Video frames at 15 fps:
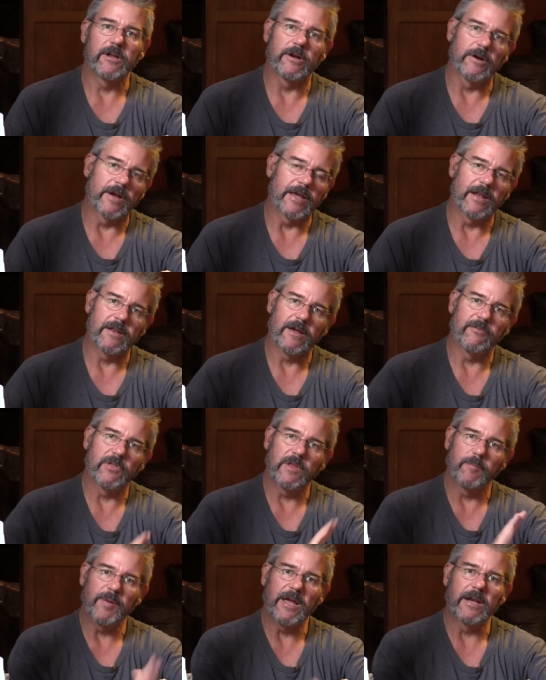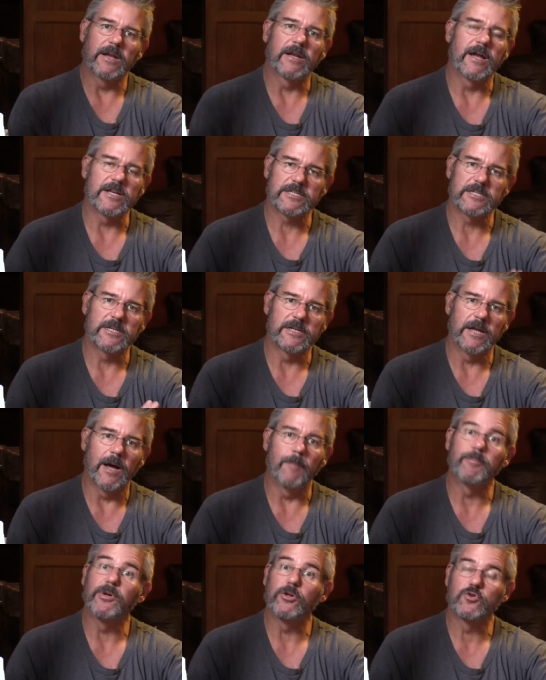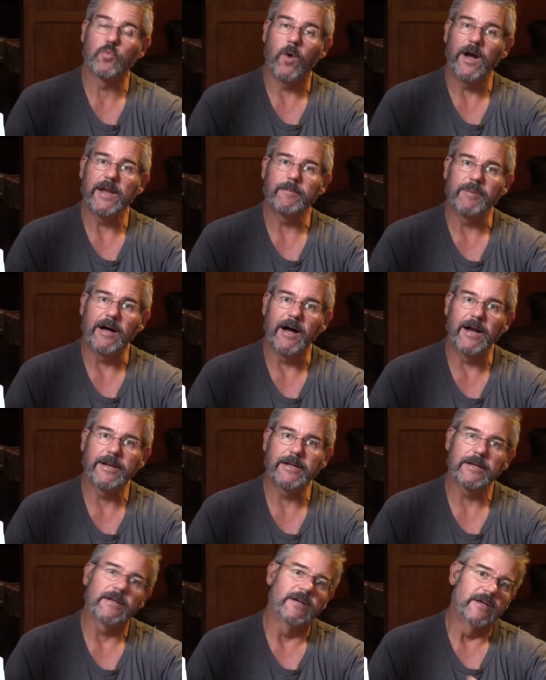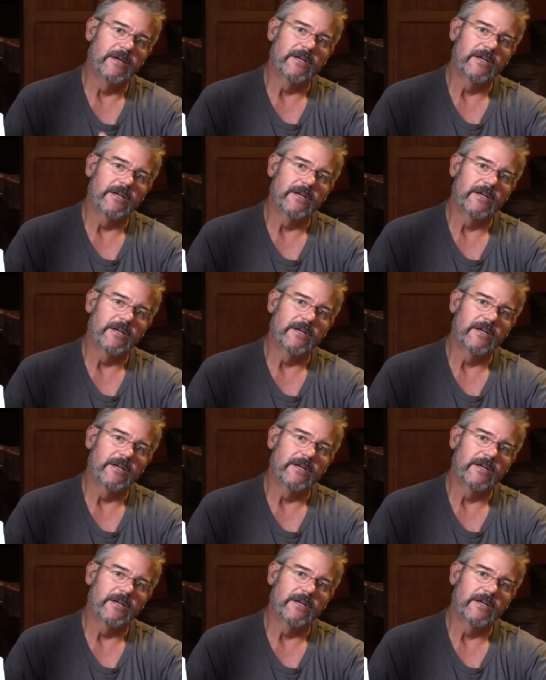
here and get everything painted nice and bilge white behind it,